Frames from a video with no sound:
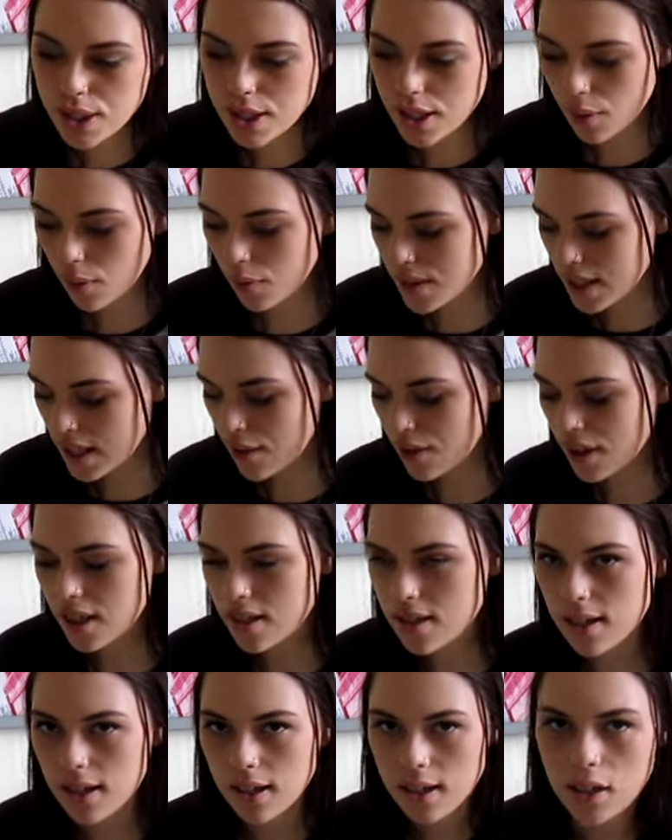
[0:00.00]
So obviously
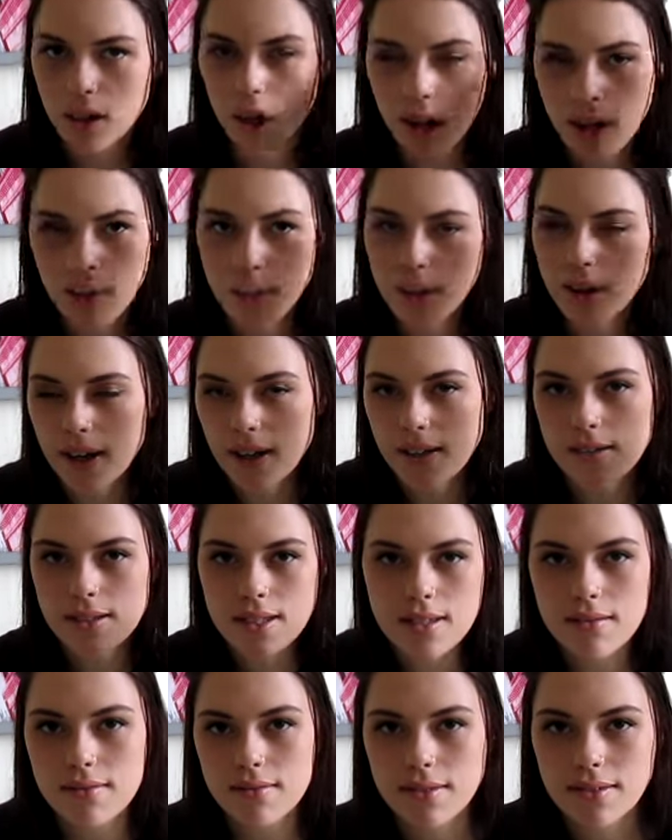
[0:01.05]
things like
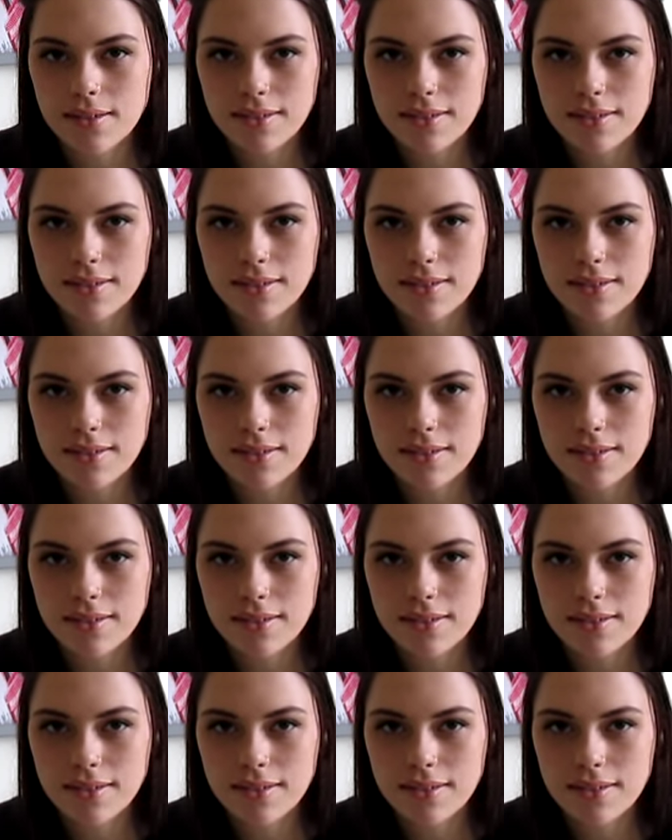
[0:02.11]
eyebrows